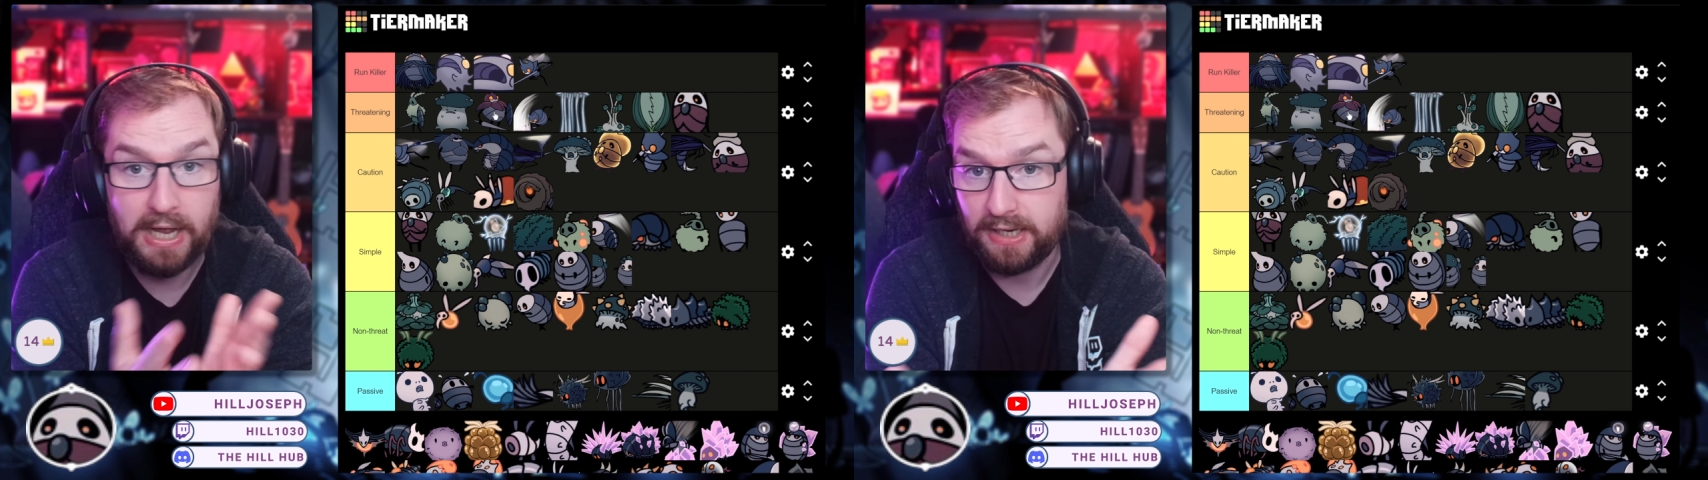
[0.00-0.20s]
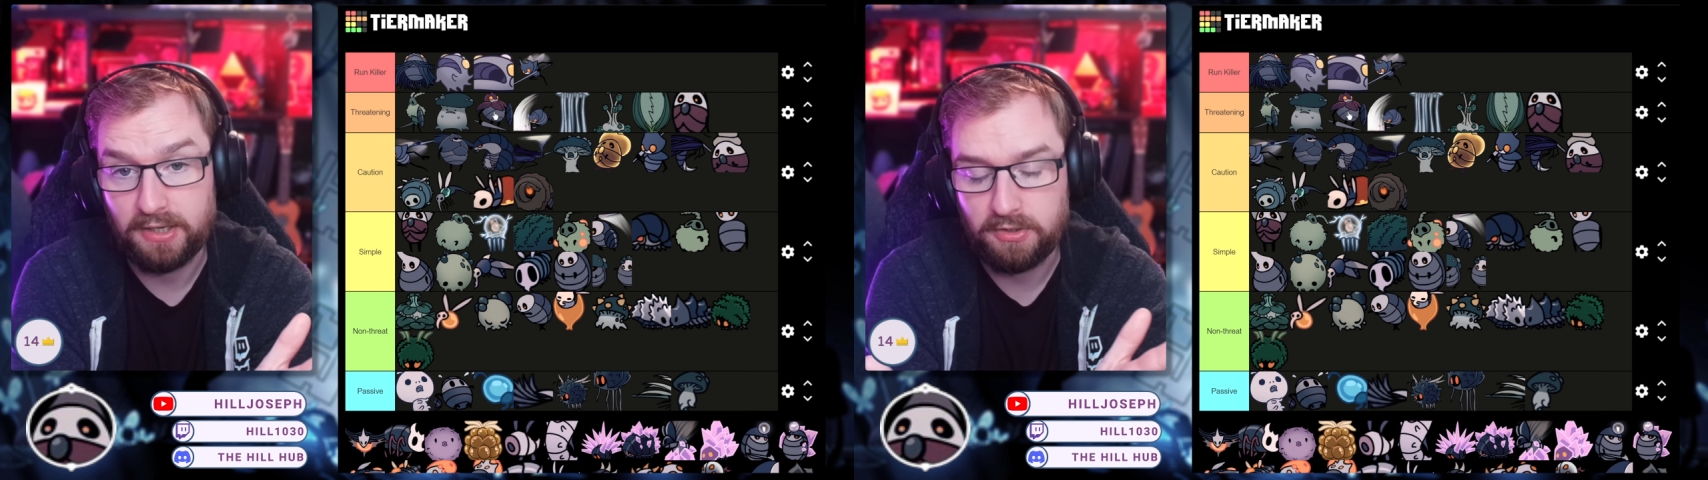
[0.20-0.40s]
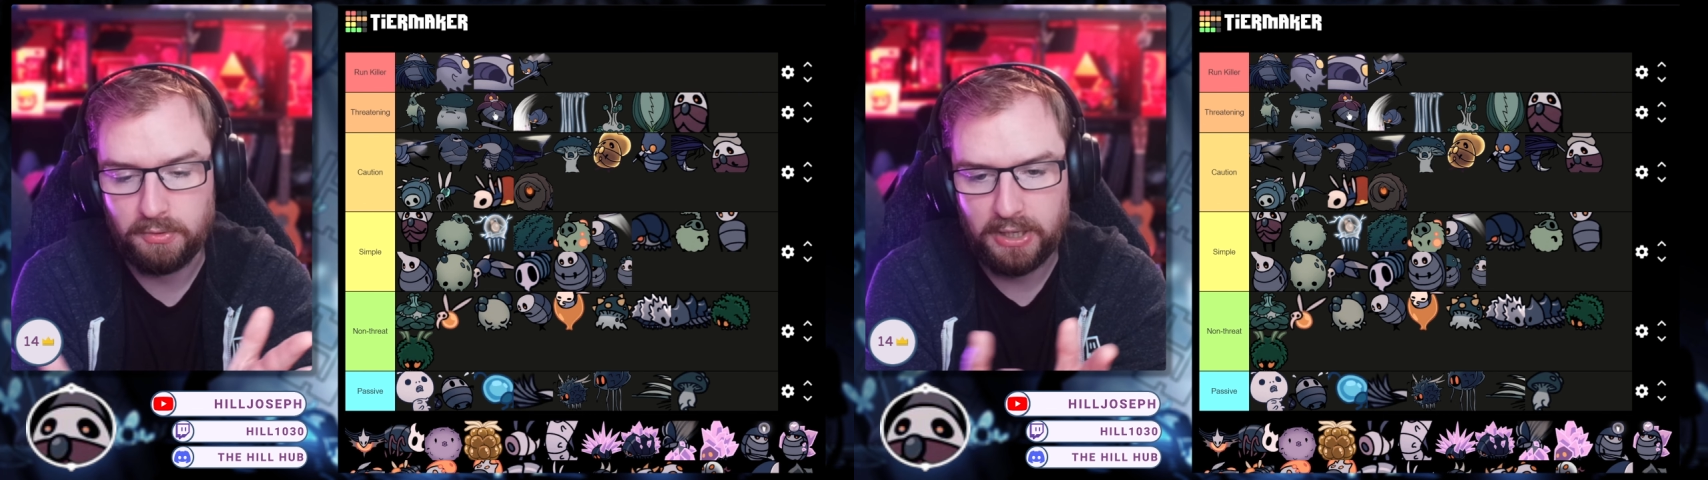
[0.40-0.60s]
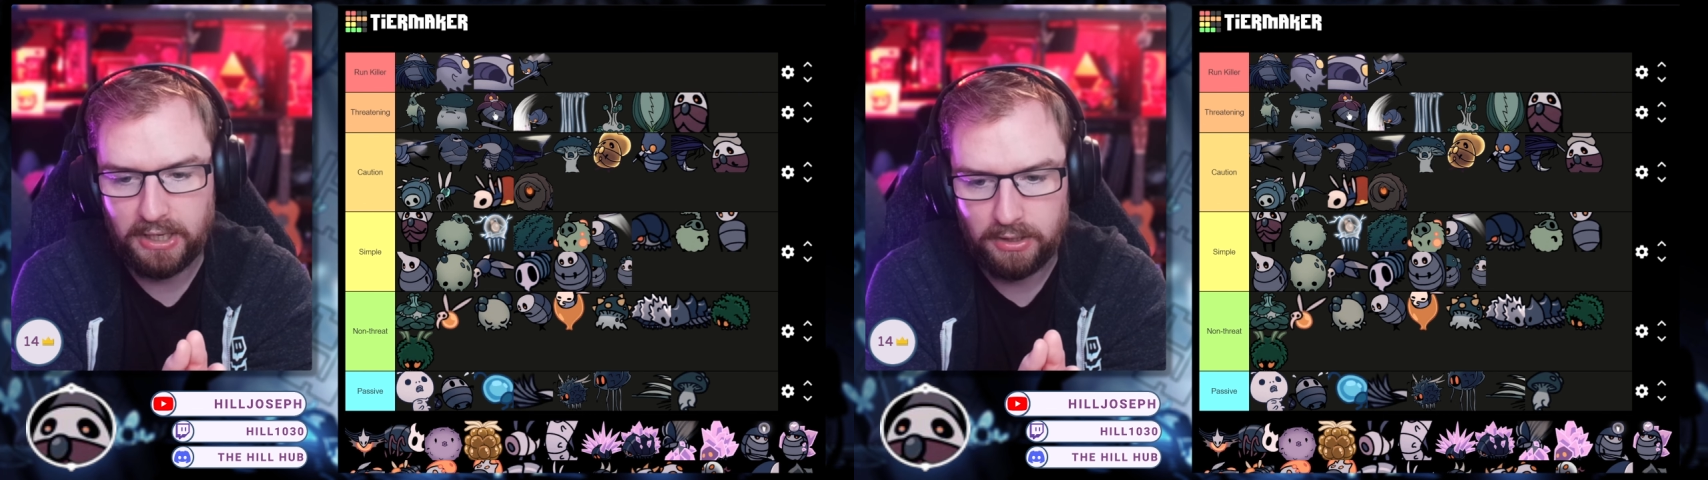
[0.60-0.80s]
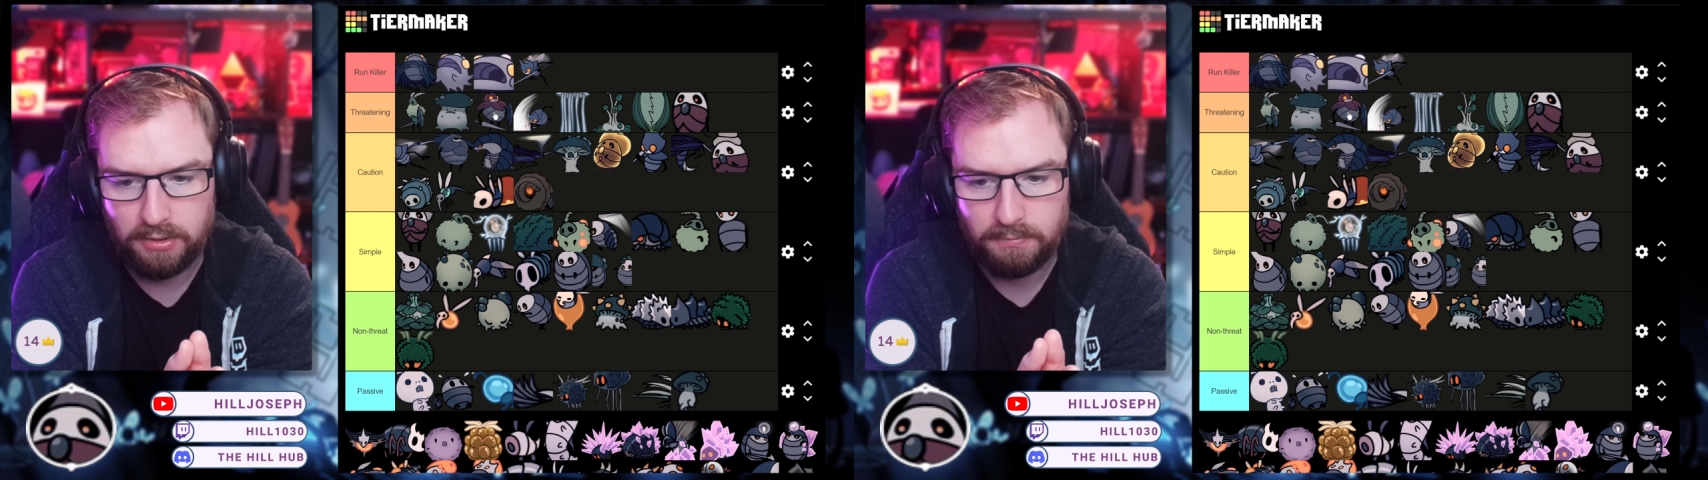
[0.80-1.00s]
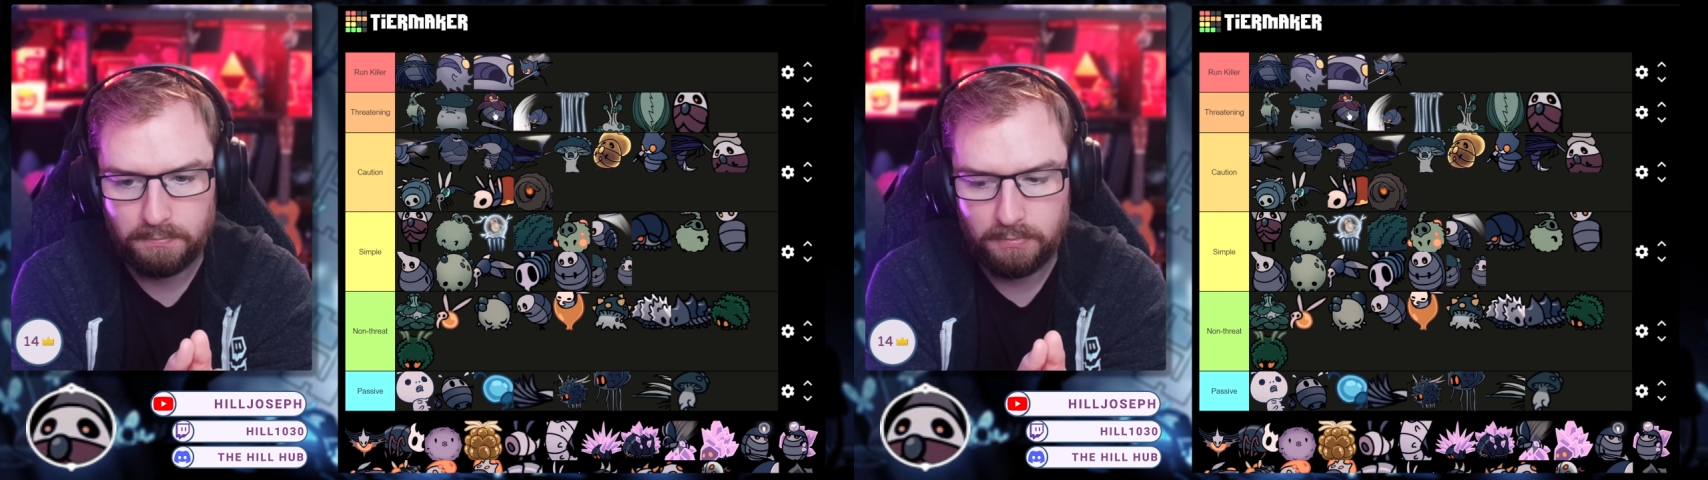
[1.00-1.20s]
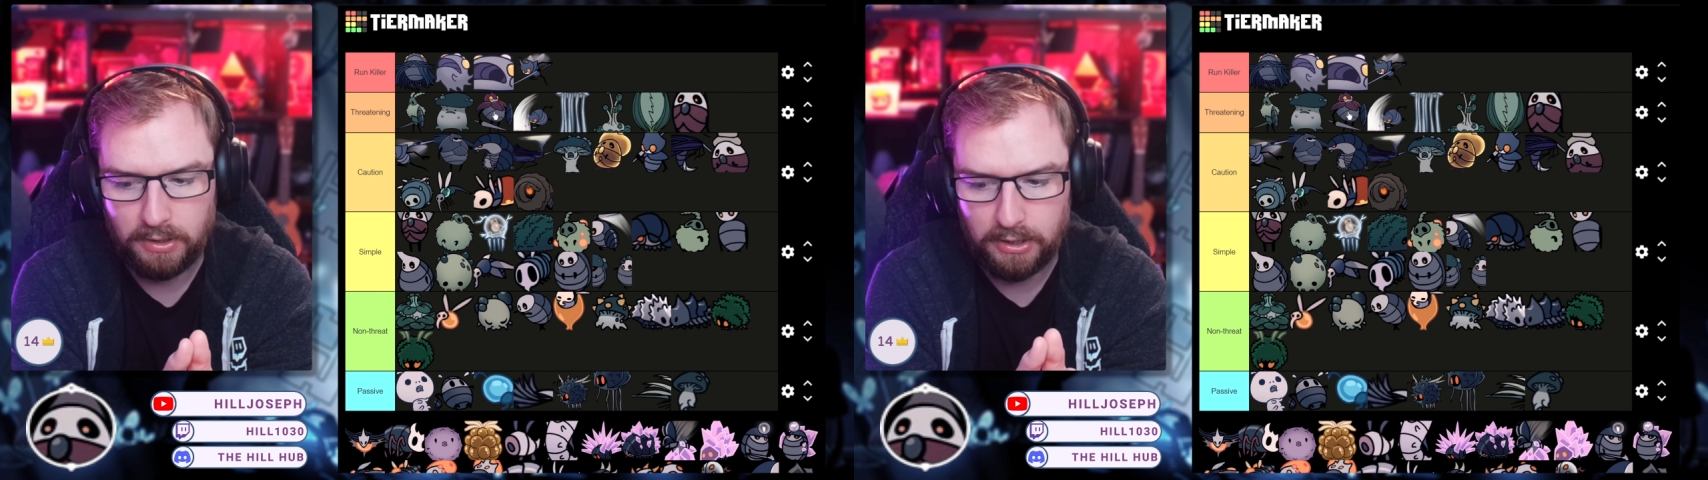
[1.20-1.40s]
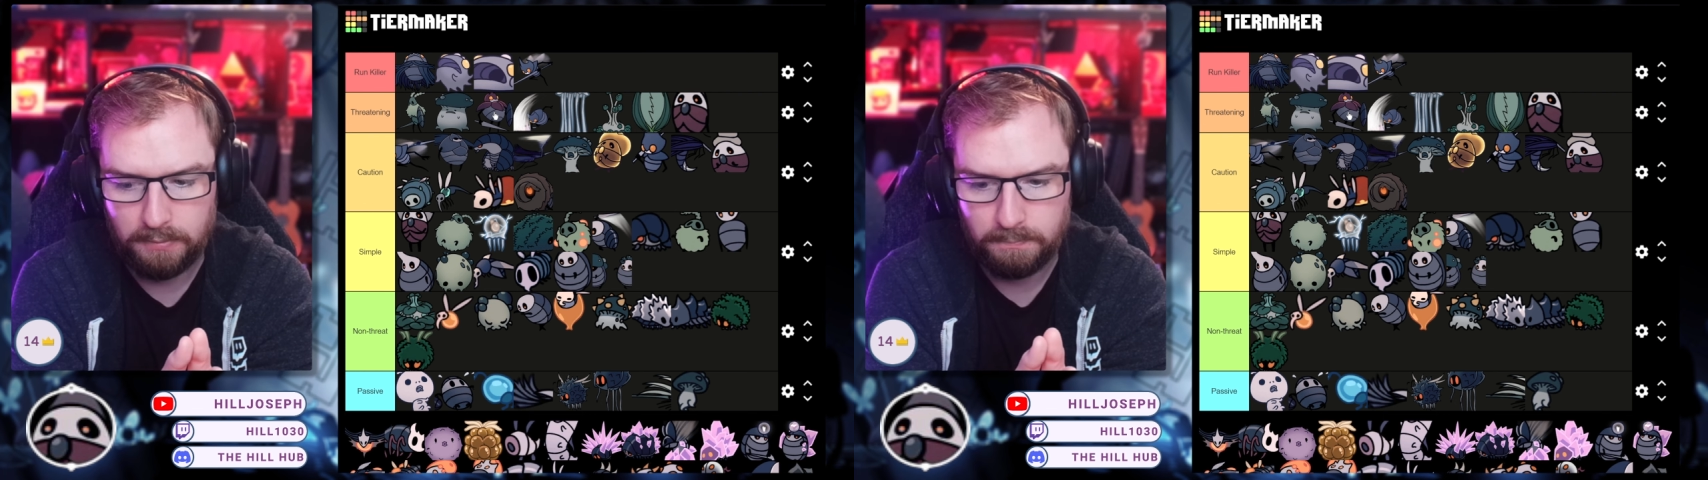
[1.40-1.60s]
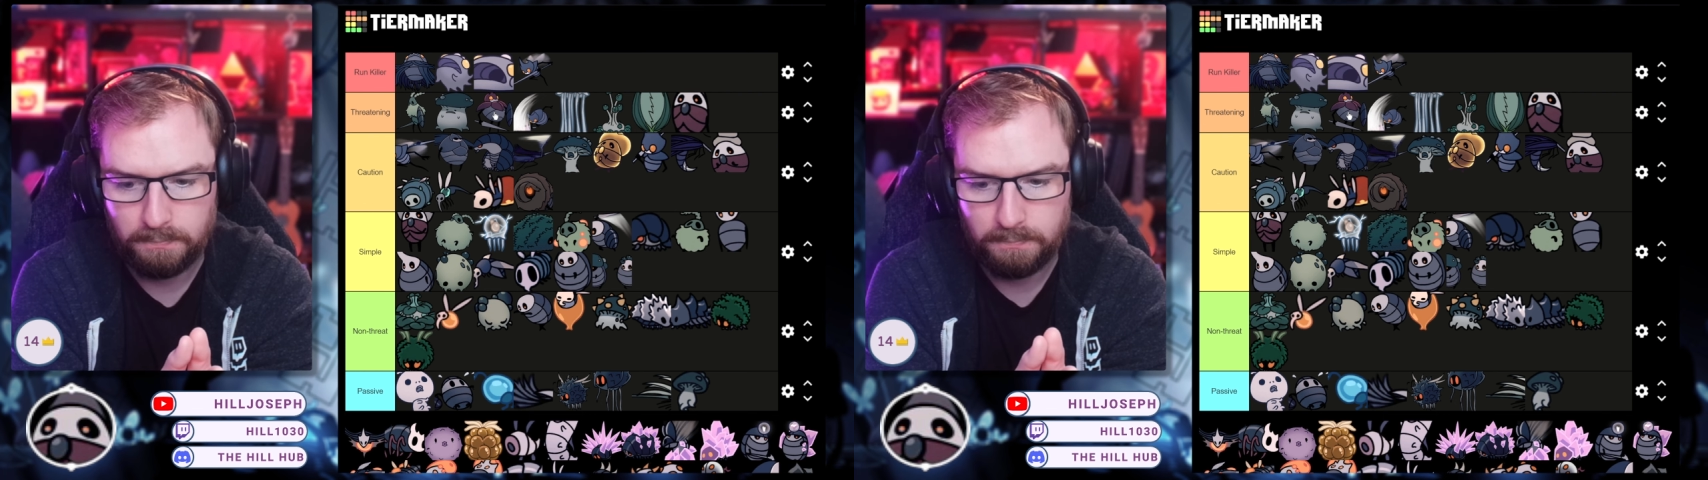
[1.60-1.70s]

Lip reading: and I do it in my